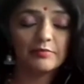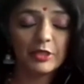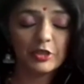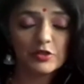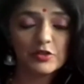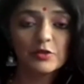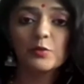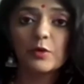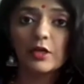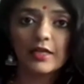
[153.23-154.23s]
because of the
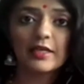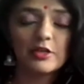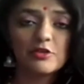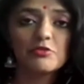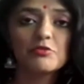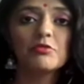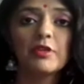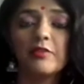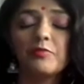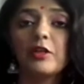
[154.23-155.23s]
work that I do, there
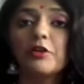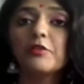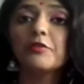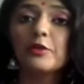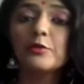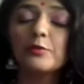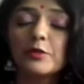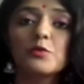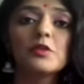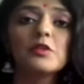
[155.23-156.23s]
have been a lot of
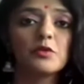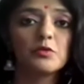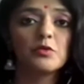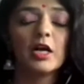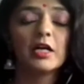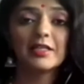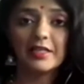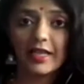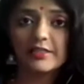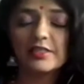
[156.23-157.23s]
individuals who
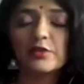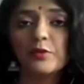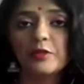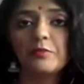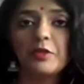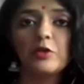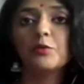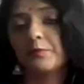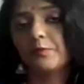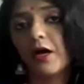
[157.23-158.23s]
connected with me
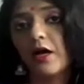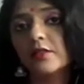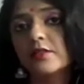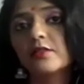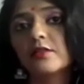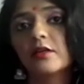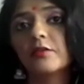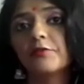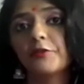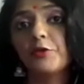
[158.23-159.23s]
over the past
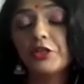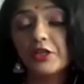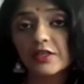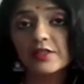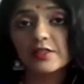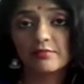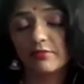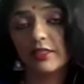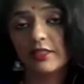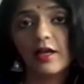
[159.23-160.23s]
few years,
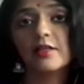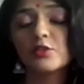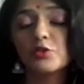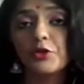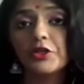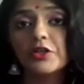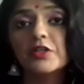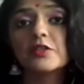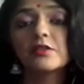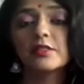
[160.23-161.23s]
in the last 2
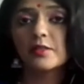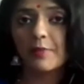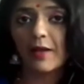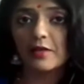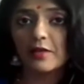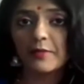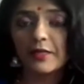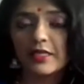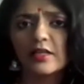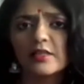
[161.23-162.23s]
years since the
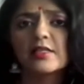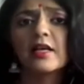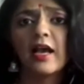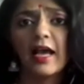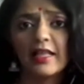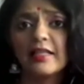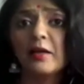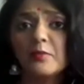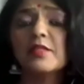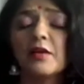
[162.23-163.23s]
pandemic hit us. And the
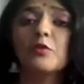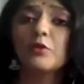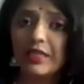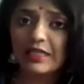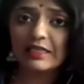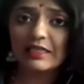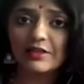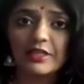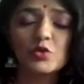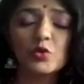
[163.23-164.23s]
numbers have only
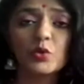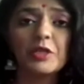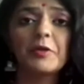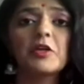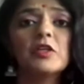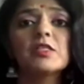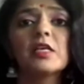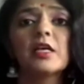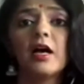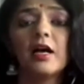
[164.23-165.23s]
increased, only because,
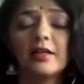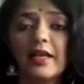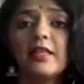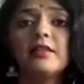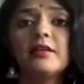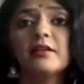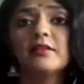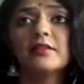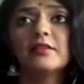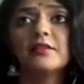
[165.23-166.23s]
again,
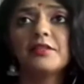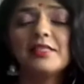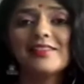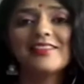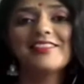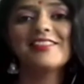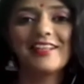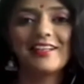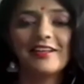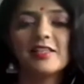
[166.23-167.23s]
the reason is
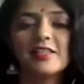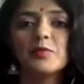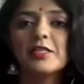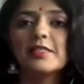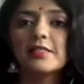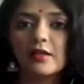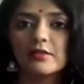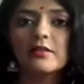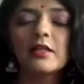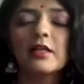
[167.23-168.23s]
that there has been a
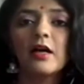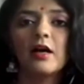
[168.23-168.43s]
sudden